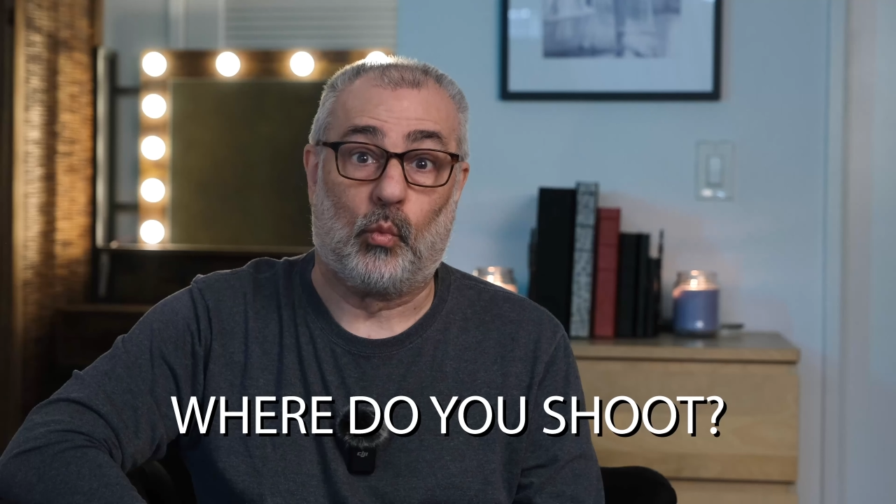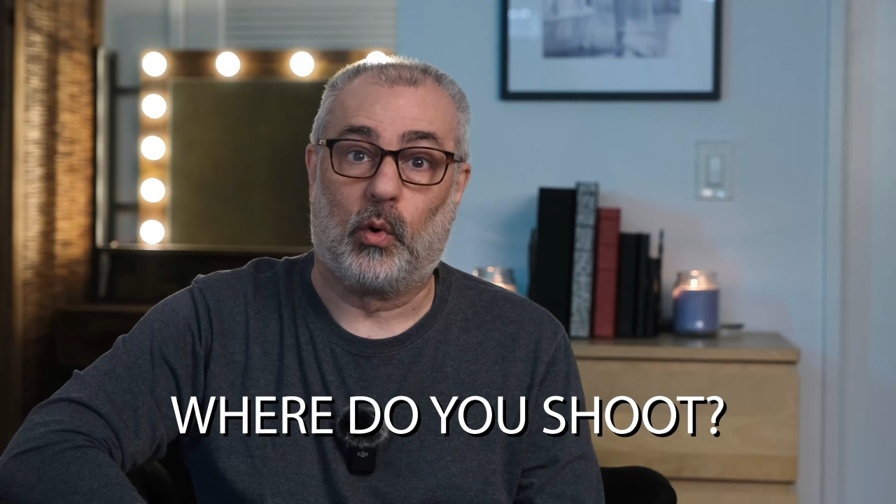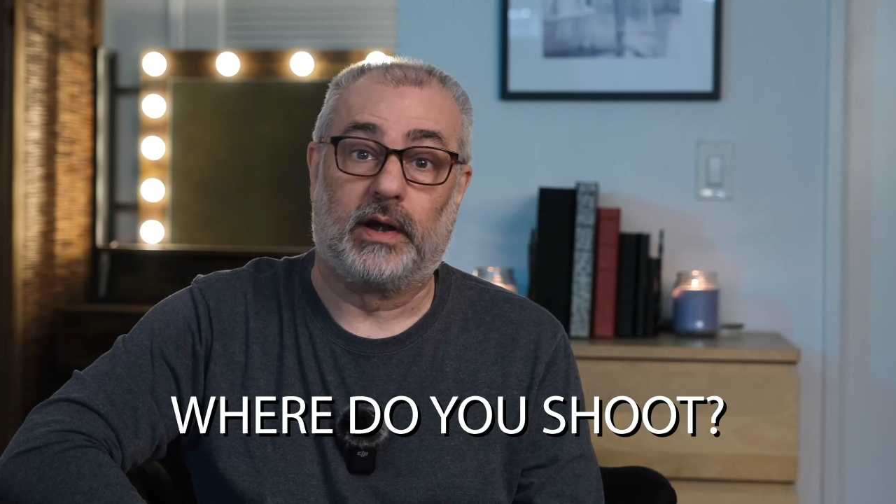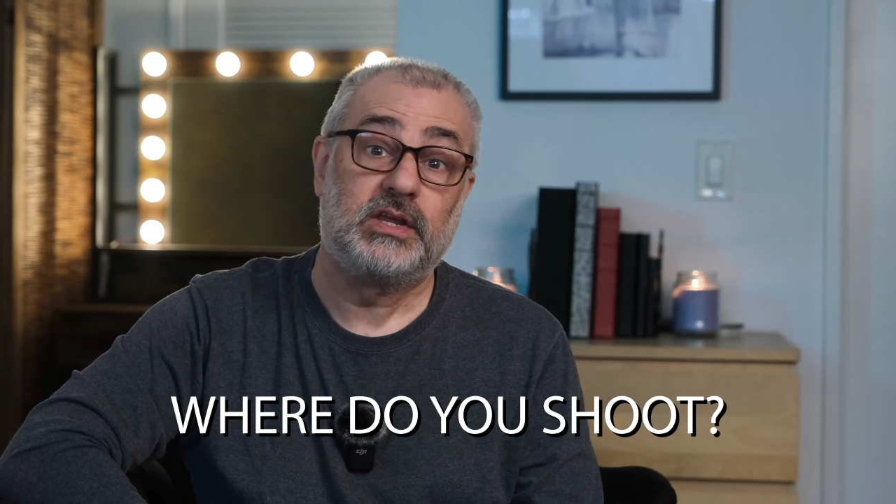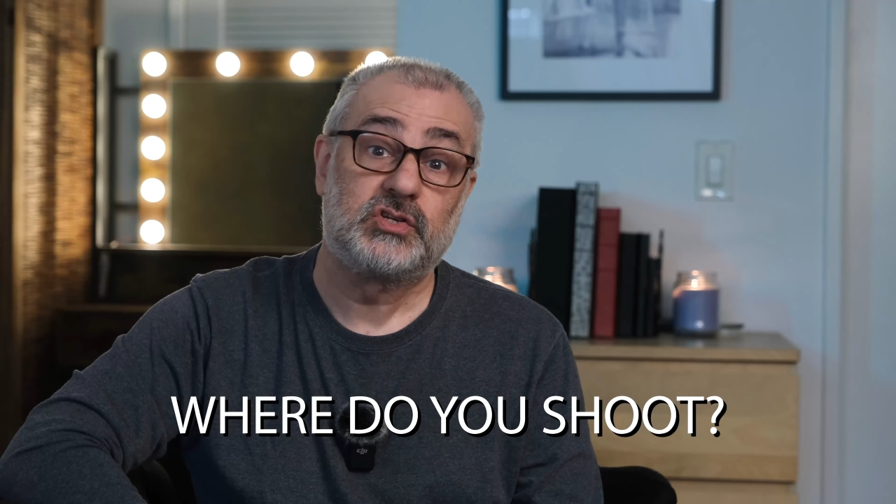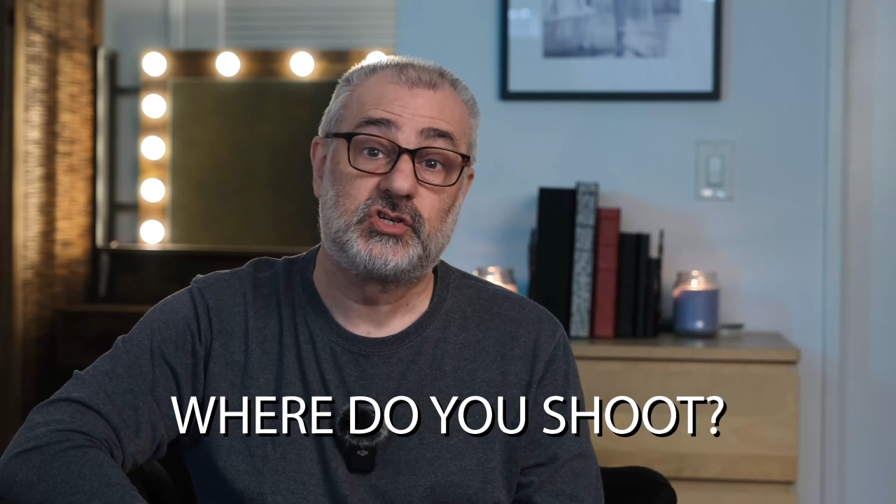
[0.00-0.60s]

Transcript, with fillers: where do you